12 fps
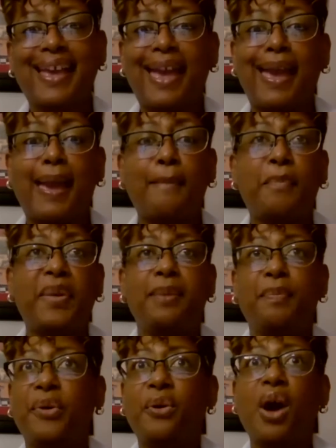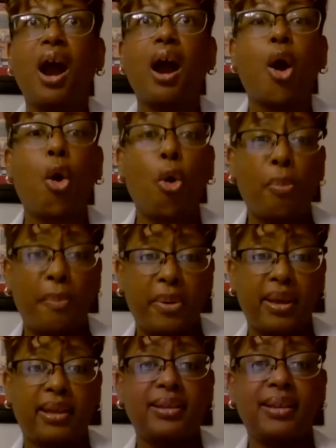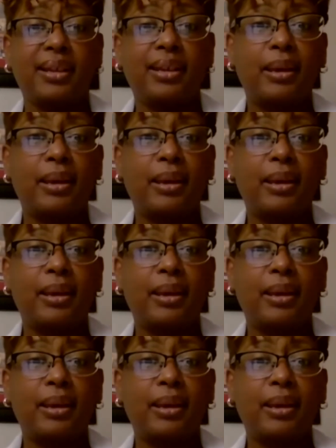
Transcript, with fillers: Mm-hmm. And people are open